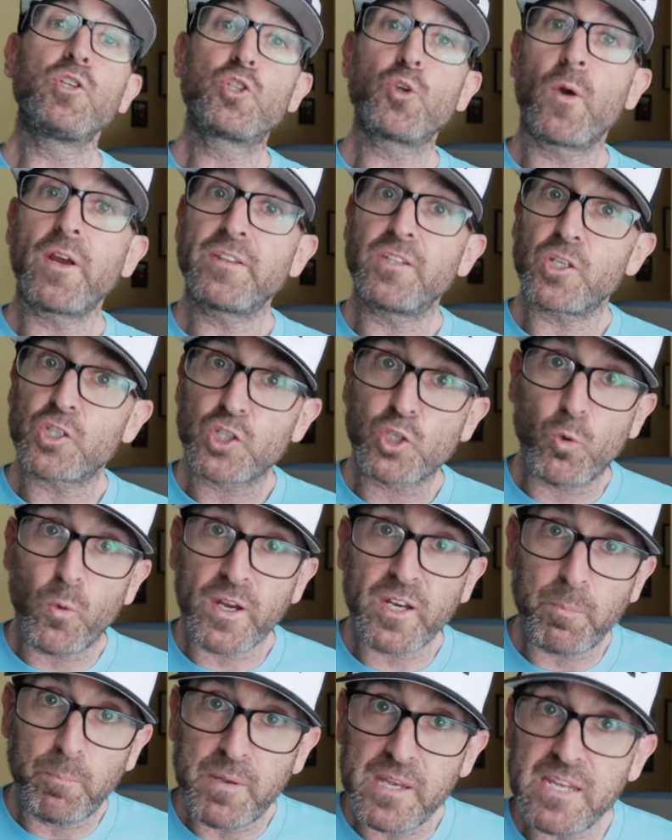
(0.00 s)
enjoyed this
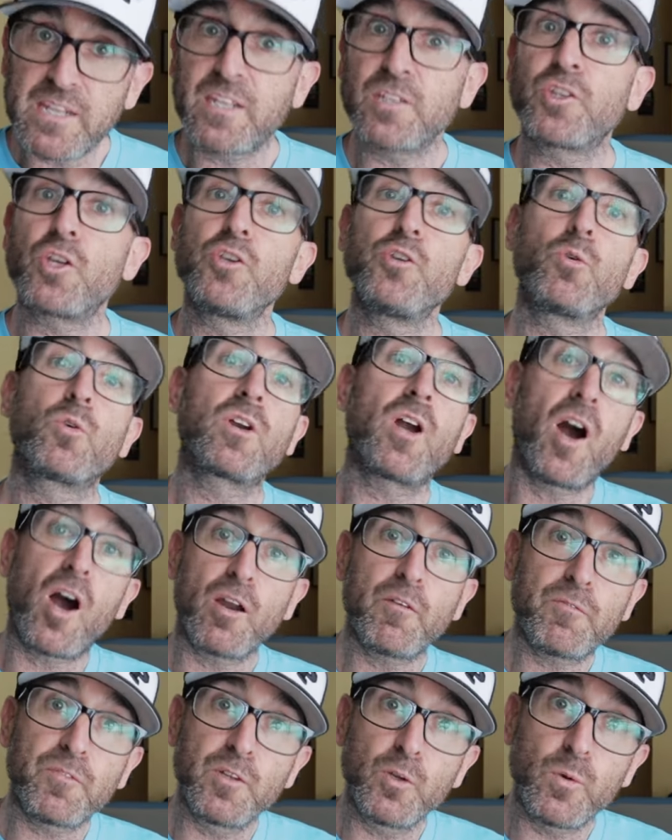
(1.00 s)
quick peek at the new
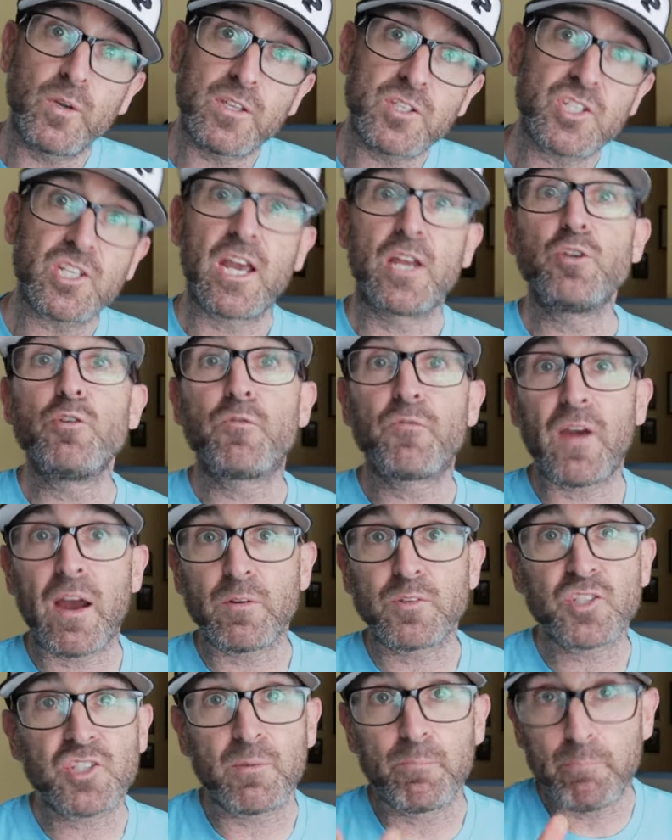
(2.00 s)
Confluence and you
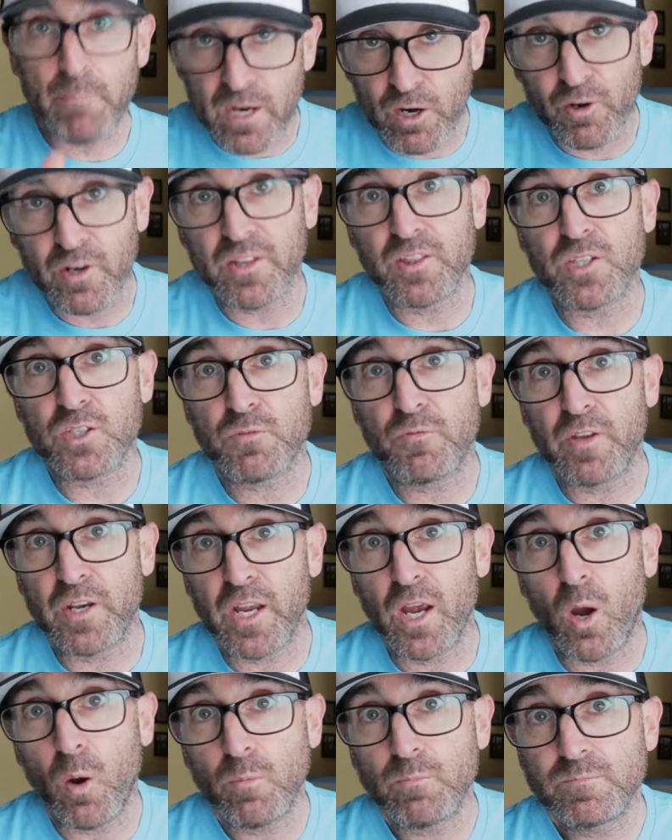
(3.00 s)
found some merit in this
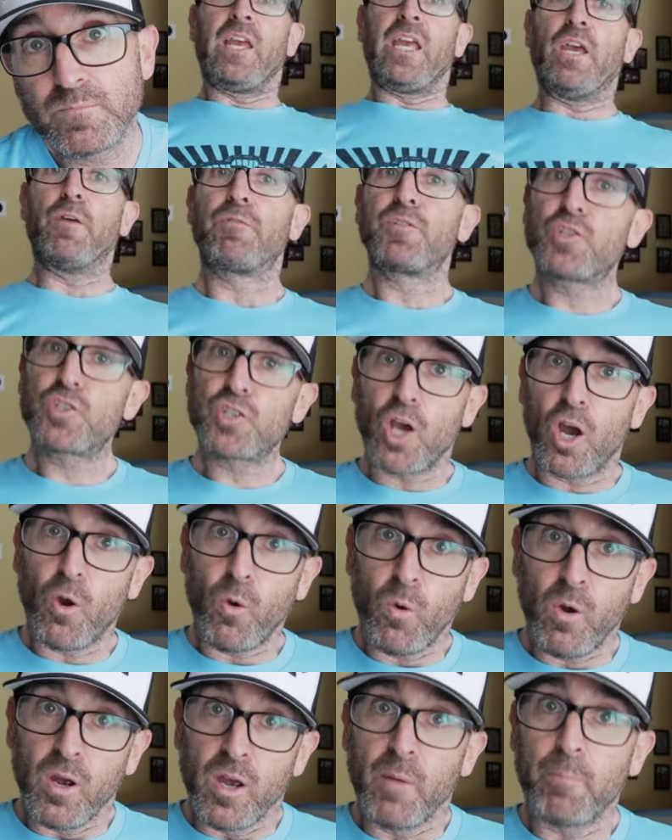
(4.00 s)
video. If
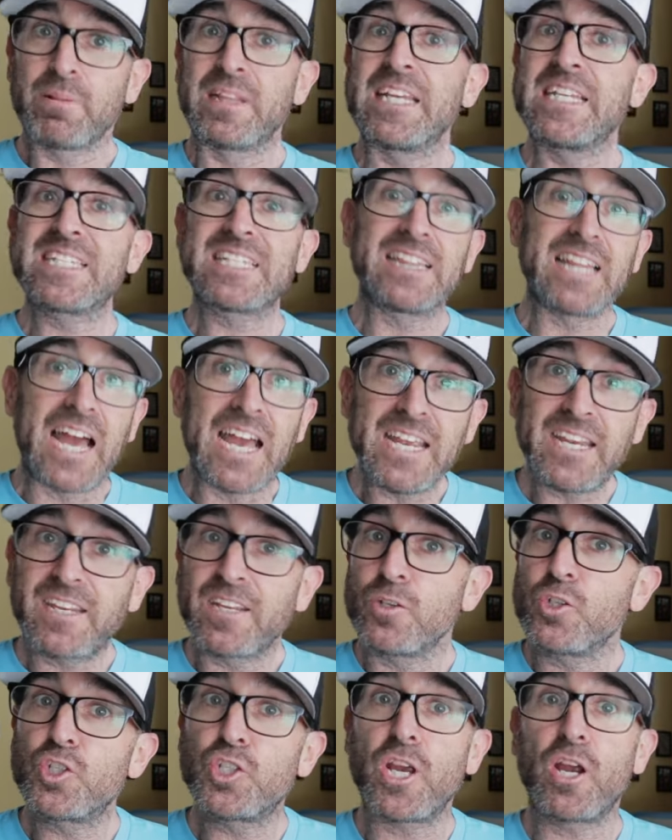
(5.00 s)
so, please like
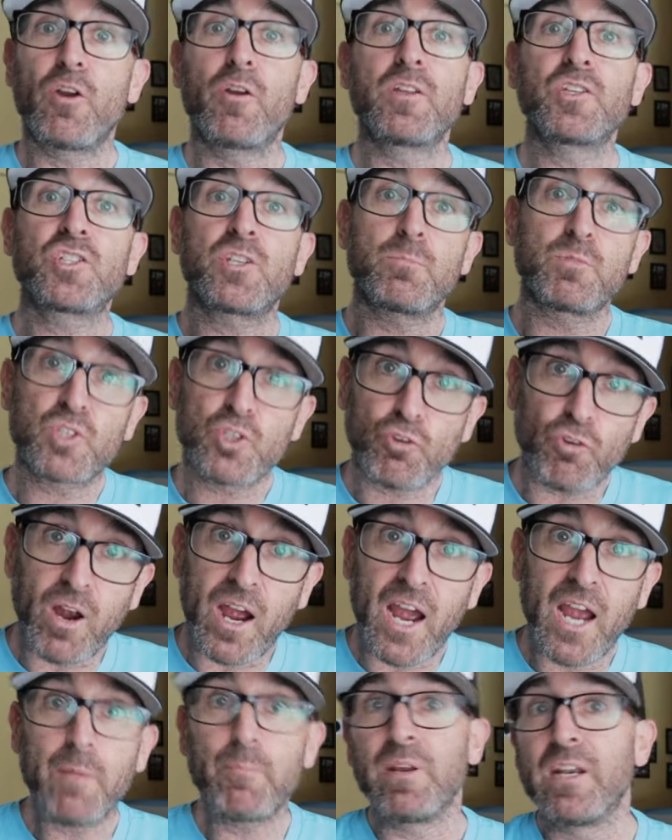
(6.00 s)
and share and
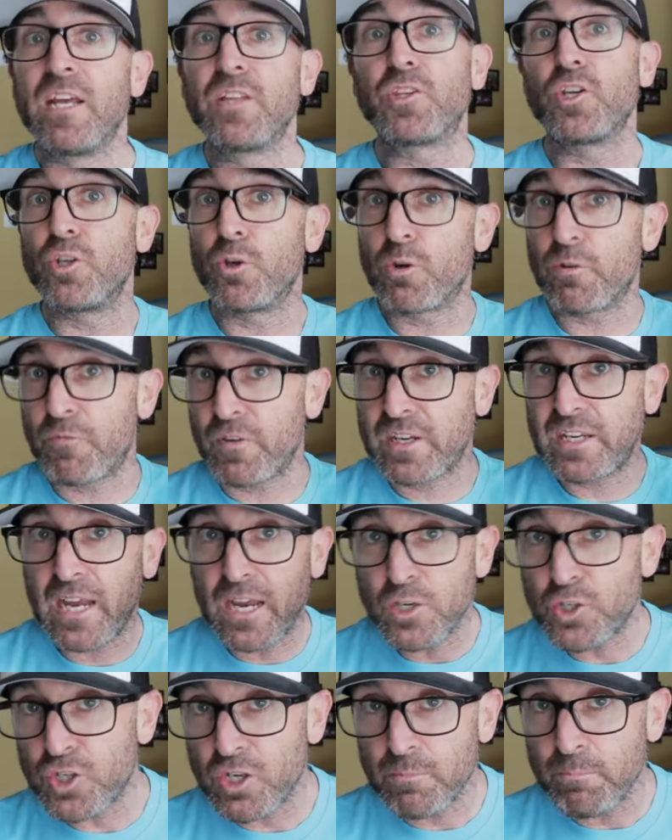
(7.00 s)
subscribe and hit the
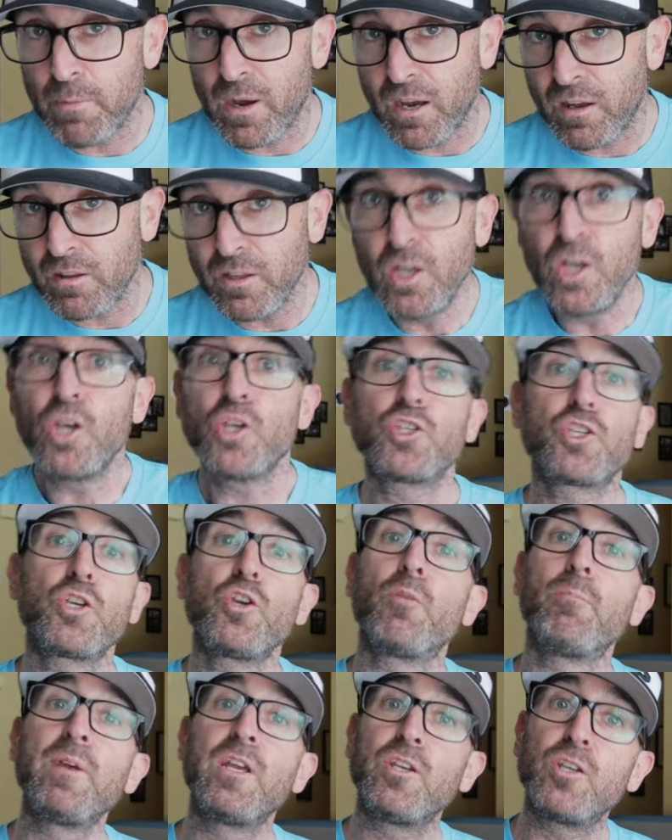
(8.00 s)
notification bell so
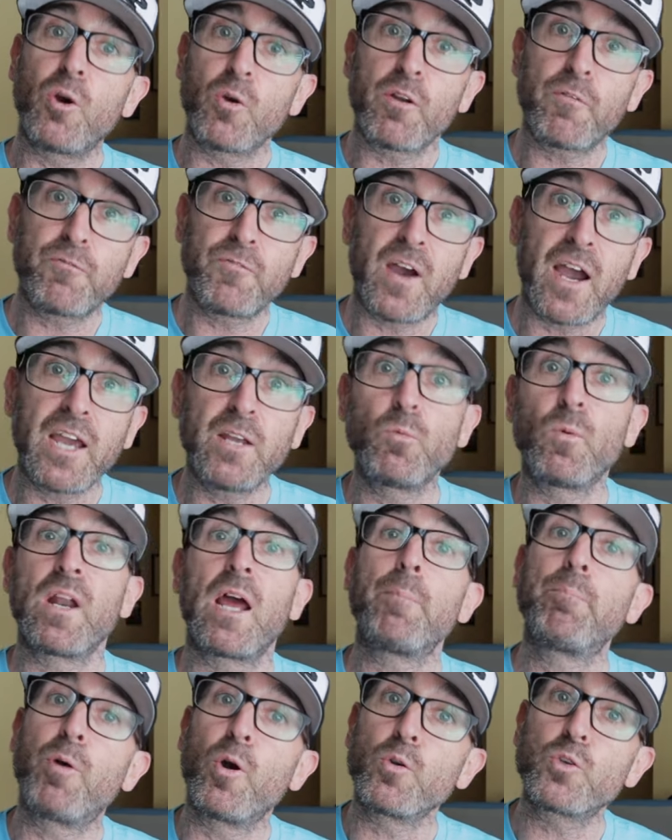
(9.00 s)
you'll be notified when
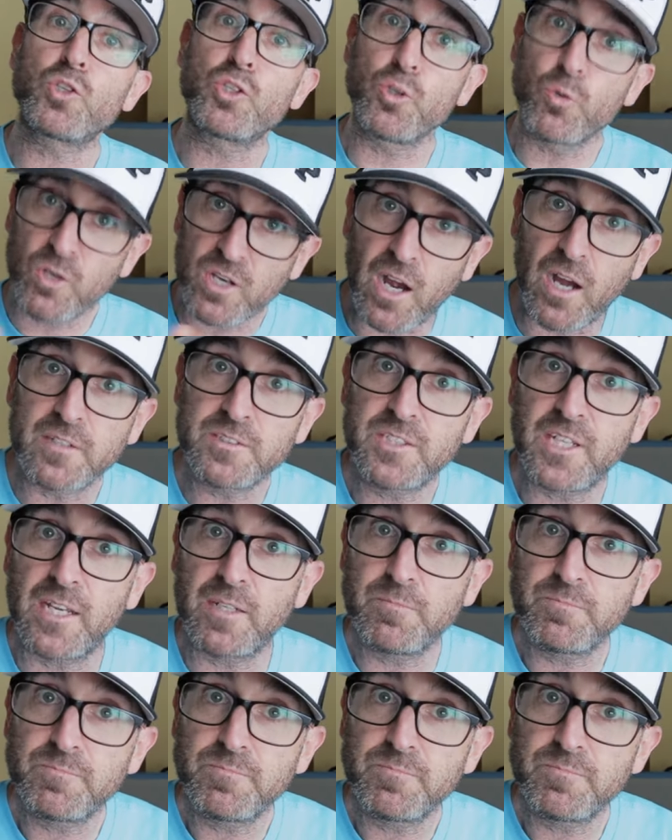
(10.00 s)
I post new content.